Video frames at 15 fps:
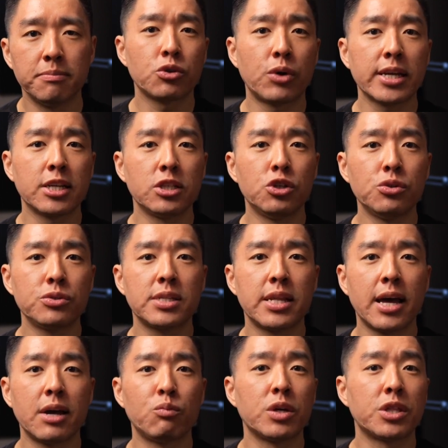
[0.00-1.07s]
So I can use
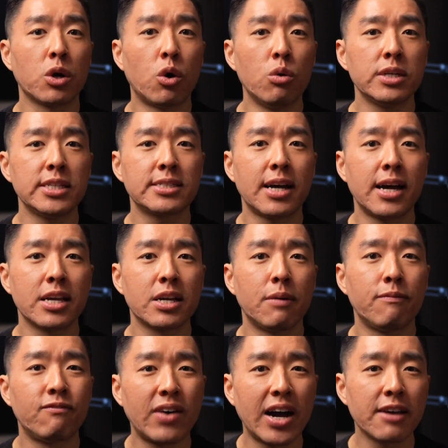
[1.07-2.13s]
that with only tying
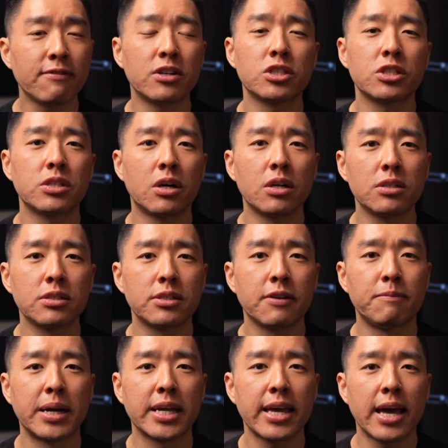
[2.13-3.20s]
up $500
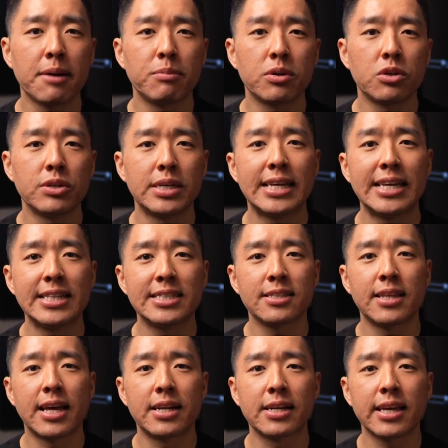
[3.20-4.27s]
of my capital into
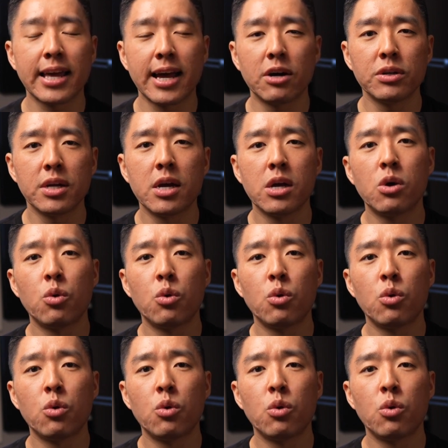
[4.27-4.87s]
that account